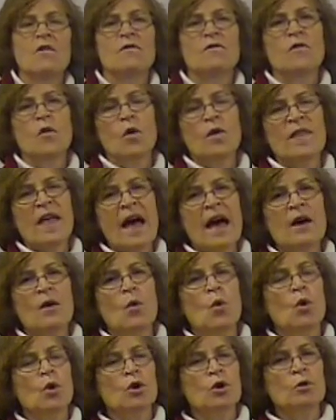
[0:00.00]
for that
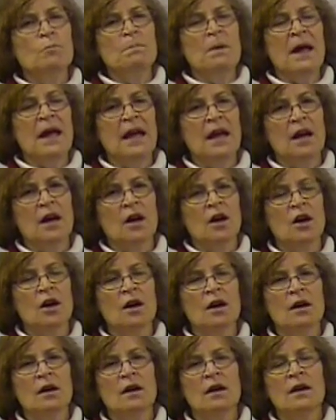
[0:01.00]
ordered
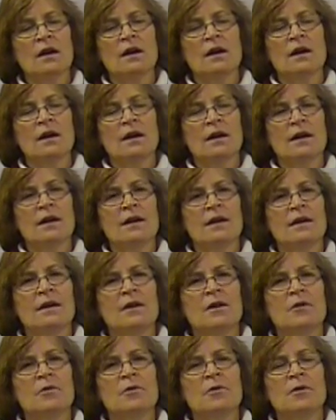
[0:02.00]
pair
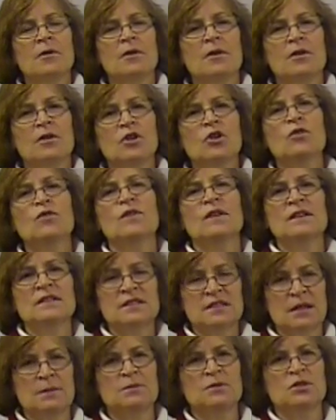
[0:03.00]
using
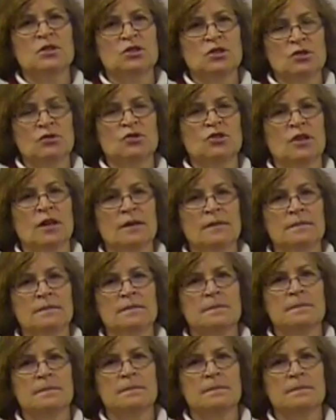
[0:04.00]
substitution.